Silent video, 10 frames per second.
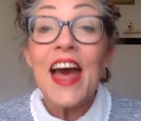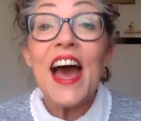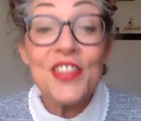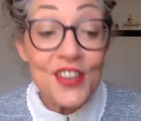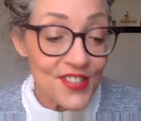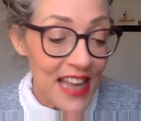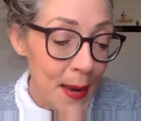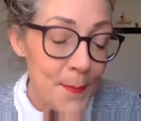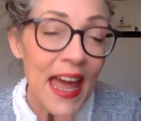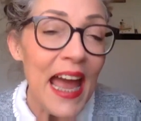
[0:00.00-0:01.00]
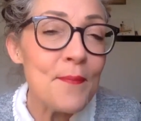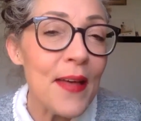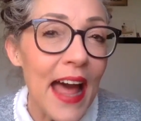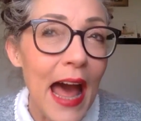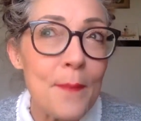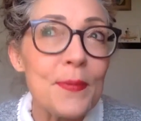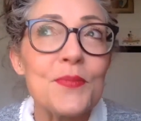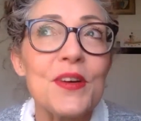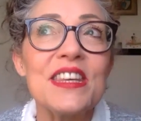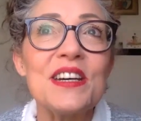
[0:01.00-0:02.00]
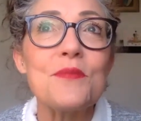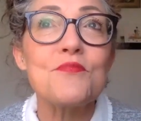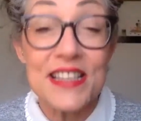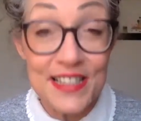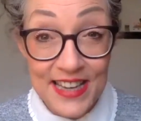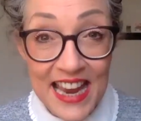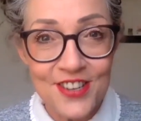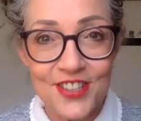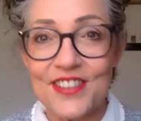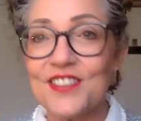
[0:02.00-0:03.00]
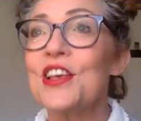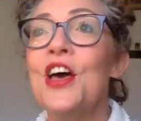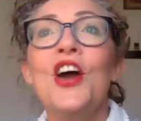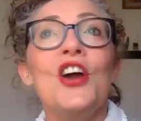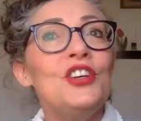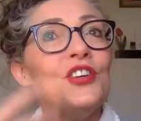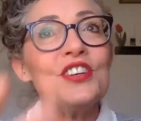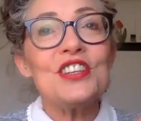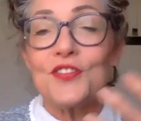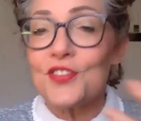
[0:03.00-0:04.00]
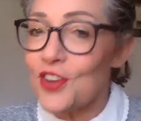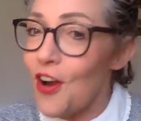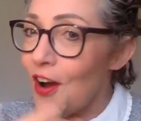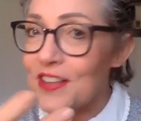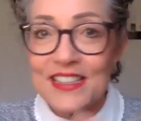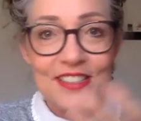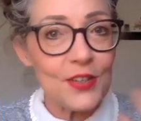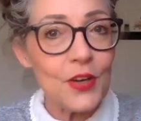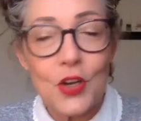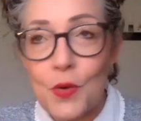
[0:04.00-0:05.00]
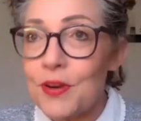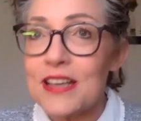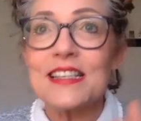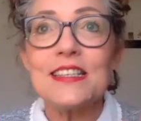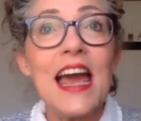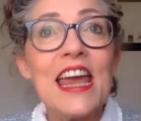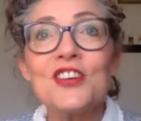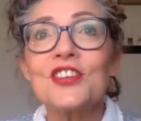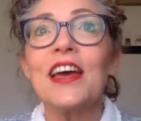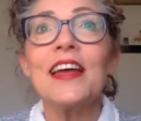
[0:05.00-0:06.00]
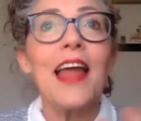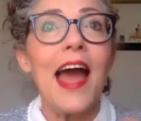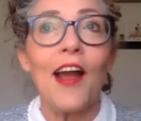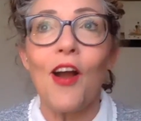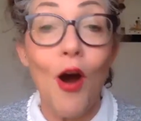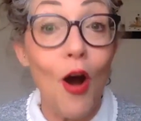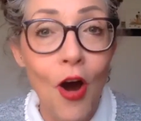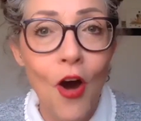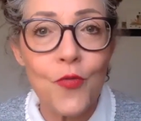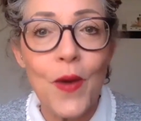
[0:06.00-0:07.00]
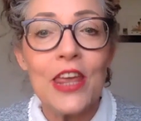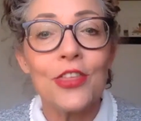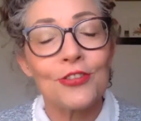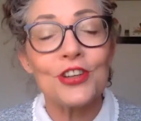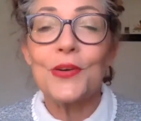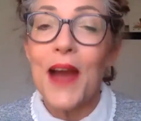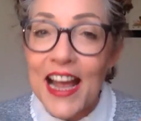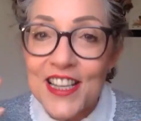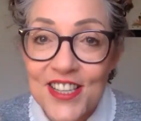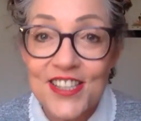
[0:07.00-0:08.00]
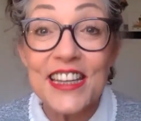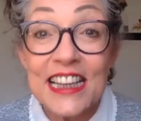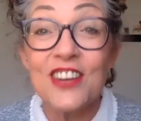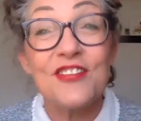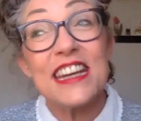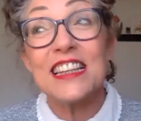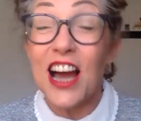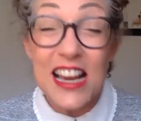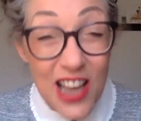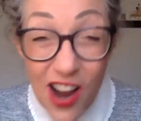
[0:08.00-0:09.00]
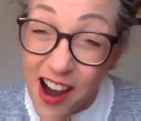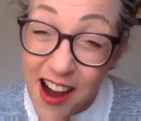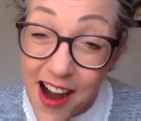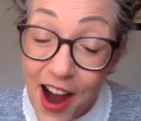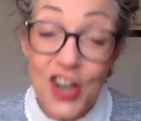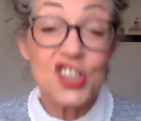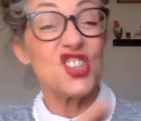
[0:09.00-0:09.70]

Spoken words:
And the same can happen with presentations. You could have started doing your presentation and got halfway through and suddenly realized, I